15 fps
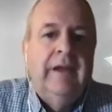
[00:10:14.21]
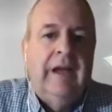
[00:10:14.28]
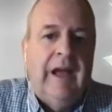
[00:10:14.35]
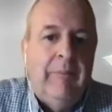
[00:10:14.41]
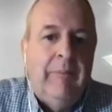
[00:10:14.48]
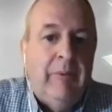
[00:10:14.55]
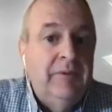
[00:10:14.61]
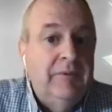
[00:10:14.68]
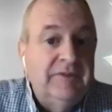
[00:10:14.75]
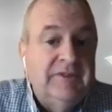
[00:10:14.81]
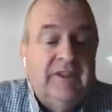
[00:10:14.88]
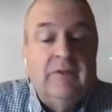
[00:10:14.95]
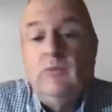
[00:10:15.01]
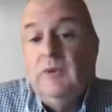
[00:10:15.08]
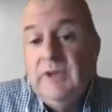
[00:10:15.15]
Apollon
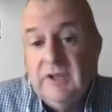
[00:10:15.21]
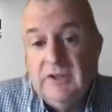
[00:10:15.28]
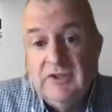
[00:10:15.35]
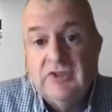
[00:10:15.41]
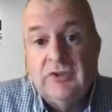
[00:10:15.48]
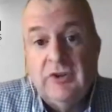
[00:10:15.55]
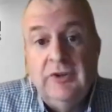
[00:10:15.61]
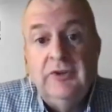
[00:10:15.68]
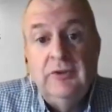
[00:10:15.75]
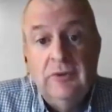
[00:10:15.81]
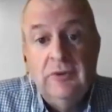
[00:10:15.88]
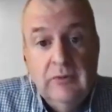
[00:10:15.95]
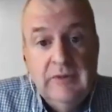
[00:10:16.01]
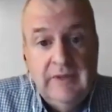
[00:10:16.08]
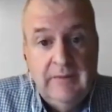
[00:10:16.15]
said, we can start to
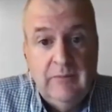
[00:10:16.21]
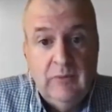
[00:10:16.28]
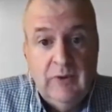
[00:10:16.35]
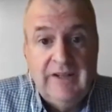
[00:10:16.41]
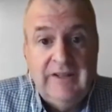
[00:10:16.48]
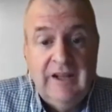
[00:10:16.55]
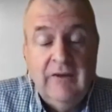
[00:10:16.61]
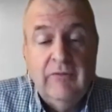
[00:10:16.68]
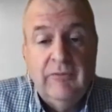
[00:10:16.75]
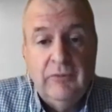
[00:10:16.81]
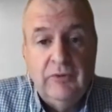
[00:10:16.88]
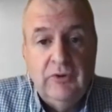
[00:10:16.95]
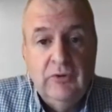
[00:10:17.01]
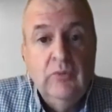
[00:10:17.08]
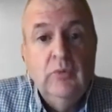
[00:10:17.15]
do them right now for
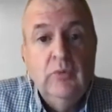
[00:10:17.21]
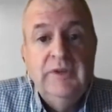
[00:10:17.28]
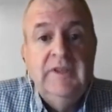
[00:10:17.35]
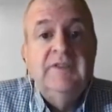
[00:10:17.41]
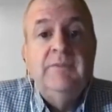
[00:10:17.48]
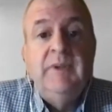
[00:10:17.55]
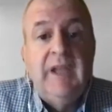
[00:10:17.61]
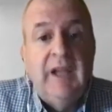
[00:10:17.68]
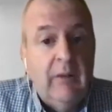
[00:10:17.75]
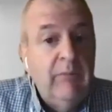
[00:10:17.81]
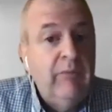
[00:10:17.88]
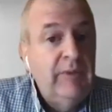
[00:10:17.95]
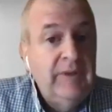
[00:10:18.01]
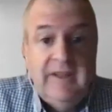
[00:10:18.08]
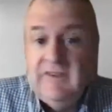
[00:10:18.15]
you. Would this be
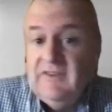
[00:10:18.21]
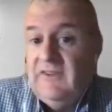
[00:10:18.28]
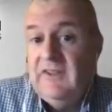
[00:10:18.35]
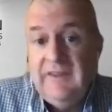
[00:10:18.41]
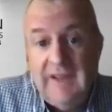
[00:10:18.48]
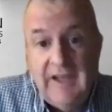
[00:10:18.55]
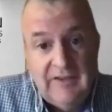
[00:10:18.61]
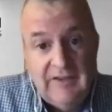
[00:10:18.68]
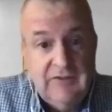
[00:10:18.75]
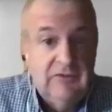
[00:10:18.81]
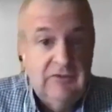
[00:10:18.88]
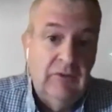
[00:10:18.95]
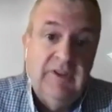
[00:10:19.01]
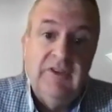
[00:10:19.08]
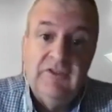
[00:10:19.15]
helpful? And I said, yes.
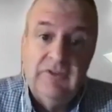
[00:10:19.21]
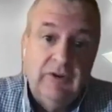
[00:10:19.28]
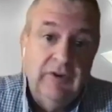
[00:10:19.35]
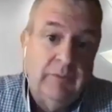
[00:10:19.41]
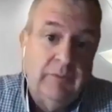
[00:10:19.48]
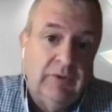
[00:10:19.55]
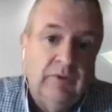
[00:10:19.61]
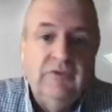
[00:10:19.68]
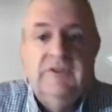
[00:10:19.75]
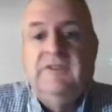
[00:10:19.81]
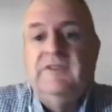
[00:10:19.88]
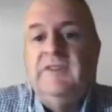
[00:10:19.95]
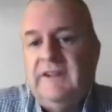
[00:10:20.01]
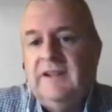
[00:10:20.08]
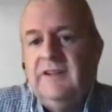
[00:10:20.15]
So they started to produce
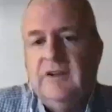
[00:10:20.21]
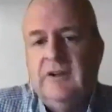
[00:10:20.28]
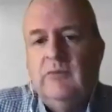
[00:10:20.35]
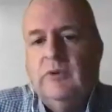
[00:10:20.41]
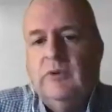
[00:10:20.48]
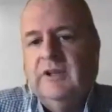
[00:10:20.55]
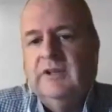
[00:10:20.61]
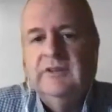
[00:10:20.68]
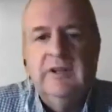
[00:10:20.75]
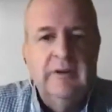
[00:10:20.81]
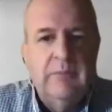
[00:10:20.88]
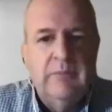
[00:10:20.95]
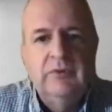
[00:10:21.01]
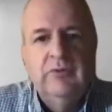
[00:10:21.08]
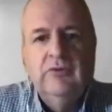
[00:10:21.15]
this and then they're, they're
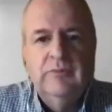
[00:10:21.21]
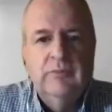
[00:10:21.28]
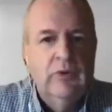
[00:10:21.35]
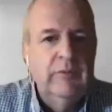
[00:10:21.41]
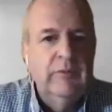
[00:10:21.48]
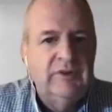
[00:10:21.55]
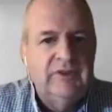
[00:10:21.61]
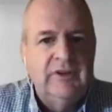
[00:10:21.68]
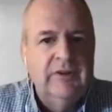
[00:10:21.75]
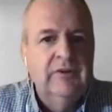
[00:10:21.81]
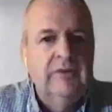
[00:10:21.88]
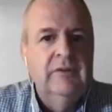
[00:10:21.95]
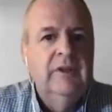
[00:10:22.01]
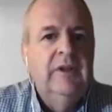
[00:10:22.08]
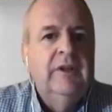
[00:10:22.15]
gonna produce more
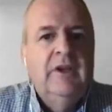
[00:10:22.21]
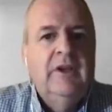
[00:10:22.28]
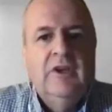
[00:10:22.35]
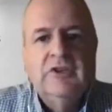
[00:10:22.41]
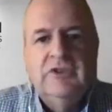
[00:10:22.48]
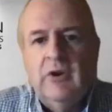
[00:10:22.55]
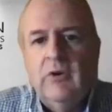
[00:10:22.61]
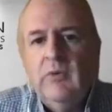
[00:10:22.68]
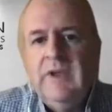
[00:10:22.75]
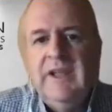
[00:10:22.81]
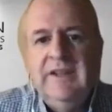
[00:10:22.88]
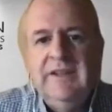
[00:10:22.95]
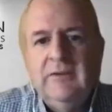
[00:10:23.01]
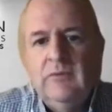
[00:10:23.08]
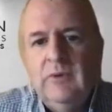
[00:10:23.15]
material. So we
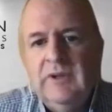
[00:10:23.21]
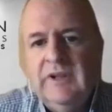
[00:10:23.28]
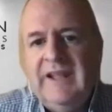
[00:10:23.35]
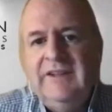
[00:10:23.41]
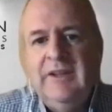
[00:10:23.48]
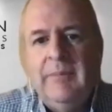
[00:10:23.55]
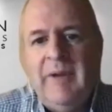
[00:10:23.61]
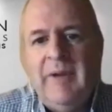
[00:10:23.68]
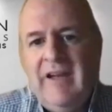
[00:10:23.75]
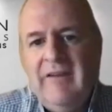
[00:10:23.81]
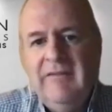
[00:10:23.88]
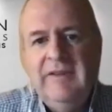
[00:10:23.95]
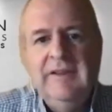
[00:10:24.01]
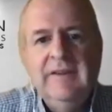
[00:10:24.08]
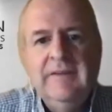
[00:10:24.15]
end, we'll end up
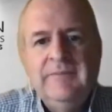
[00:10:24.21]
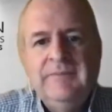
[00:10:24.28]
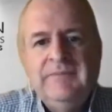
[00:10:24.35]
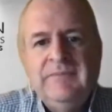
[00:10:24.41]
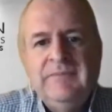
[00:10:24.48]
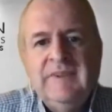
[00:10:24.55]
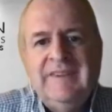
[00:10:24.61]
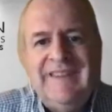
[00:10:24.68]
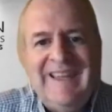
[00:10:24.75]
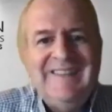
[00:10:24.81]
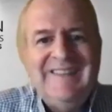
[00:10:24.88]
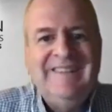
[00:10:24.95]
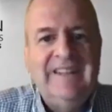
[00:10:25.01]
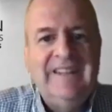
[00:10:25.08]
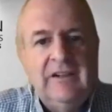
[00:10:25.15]
having
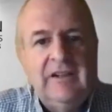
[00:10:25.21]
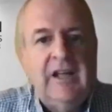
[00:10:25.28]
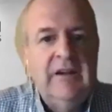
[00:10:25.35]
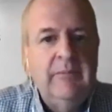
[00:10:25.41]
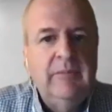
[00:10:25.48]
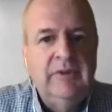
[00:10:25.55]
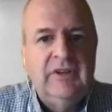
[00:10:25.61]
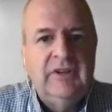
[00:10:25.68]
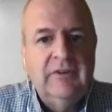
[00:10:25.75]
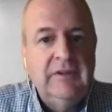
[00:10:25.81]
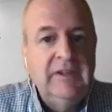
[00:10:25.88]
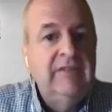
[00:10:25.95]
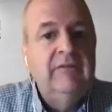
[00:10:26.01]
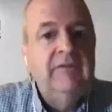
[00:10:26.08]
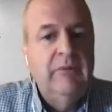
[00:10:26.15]
tested a lot of material
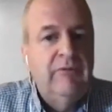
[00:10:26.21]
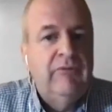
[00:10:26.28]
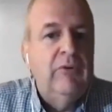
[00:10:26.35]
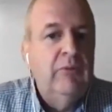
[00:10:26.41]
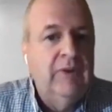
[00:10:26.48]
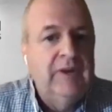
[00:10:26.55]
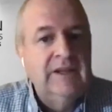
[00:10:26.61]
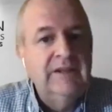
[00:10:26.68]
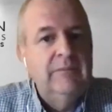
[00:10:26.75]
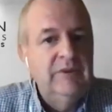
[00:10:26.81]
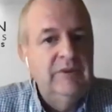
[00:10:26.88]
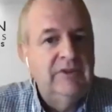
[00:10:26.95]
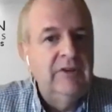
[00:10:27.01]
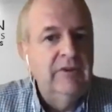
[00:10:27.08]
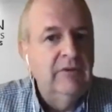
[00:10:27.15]
even before we get the
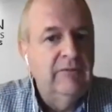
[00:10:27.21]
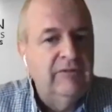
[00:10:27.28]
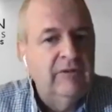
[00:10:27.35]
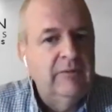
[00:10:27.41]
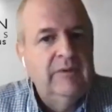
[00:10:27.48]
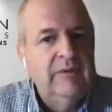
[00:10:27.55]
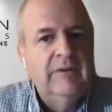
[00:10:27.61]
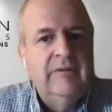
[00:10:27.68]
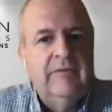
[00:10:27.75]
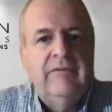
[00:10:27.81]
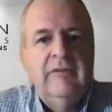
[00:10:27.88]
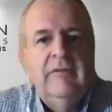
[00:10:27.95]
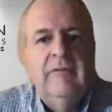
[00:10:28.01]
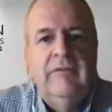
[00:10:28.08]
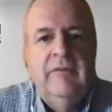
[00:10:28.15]
material from, uh,
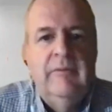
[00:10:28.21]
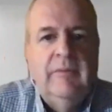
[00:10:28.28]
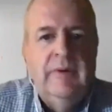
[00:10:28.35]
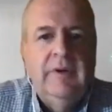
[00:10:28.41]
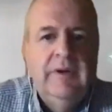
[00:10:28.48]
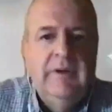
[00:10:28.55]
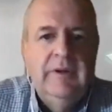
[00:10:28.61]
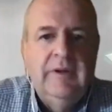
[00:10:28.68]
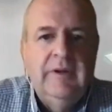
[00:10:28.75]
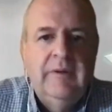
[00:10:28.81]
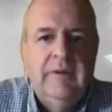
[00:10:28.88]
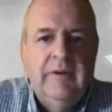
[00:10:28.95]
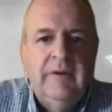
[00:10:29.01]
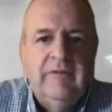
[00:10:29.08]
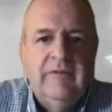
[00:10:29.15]
from, from, uh,
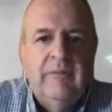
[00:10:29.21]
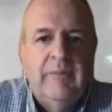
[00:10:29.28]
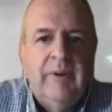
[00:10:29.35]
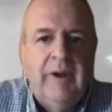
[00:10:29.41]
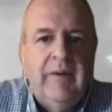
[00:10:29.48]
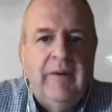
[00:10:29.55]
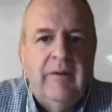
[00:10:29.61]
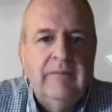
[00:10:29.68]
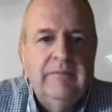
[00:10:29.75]
from Pyro.